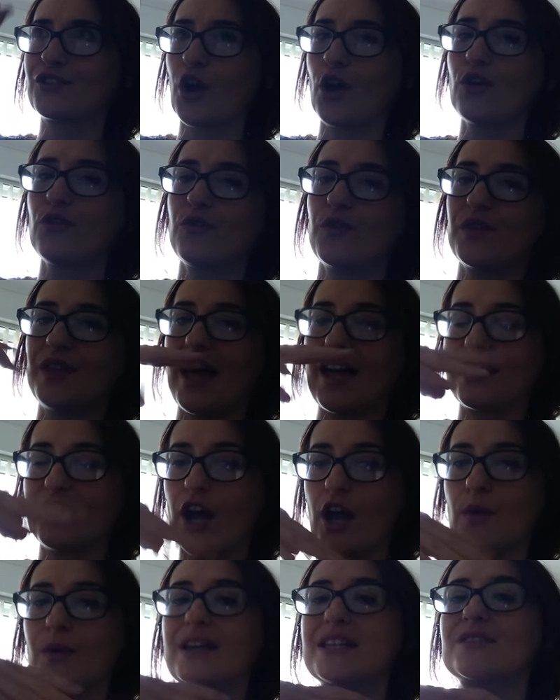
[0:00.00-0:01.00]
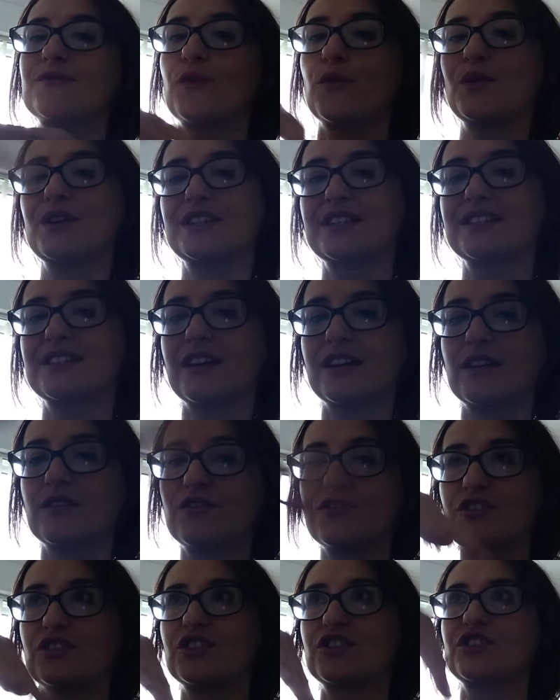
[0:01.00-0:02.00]
go for that note. His voice kind of
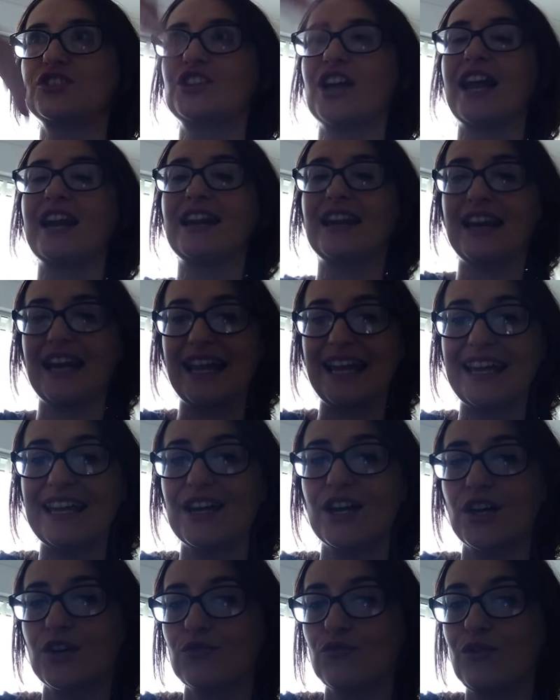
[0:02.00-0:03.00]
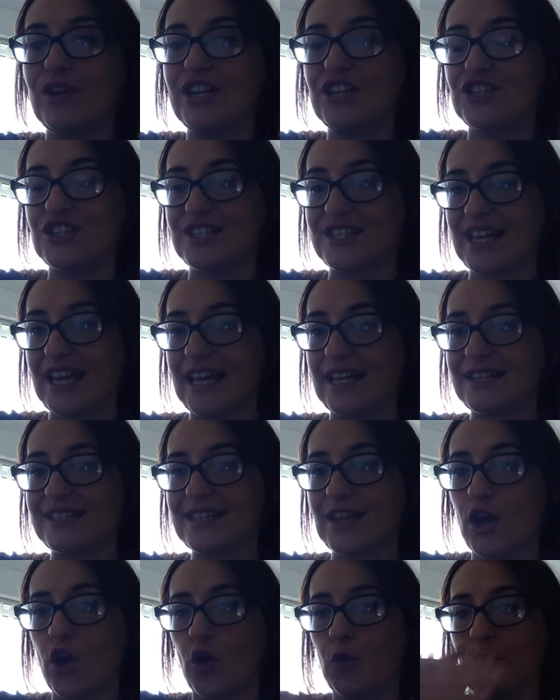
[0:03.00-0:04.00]
gently reaches it,
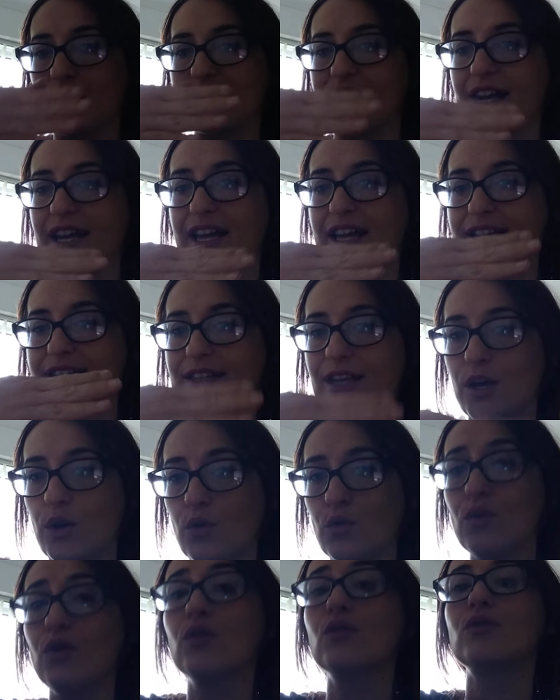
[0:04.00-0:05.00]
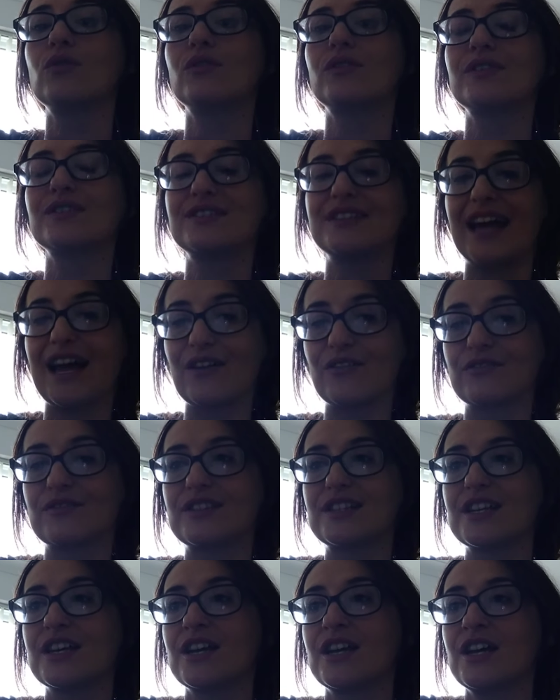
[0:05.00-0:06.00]
almost like it's a woo
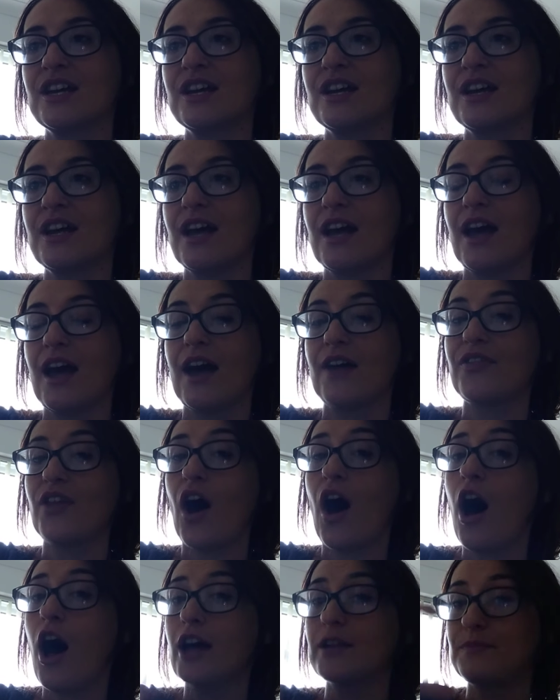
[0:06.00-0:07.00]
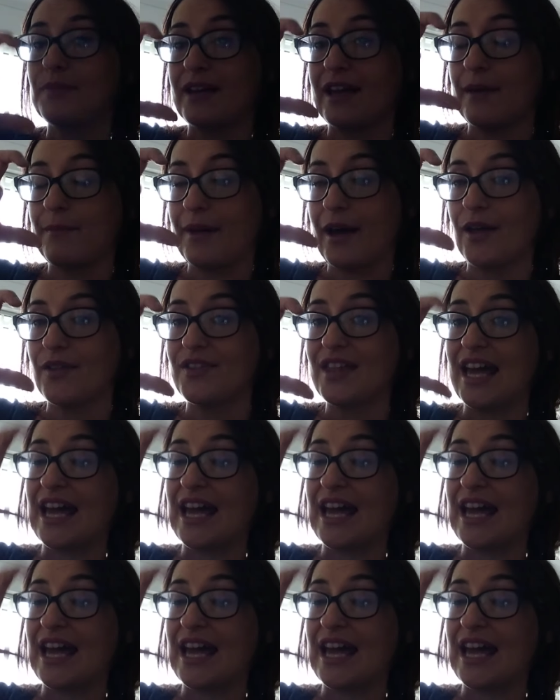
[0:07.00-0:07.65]
sound. The hard bit about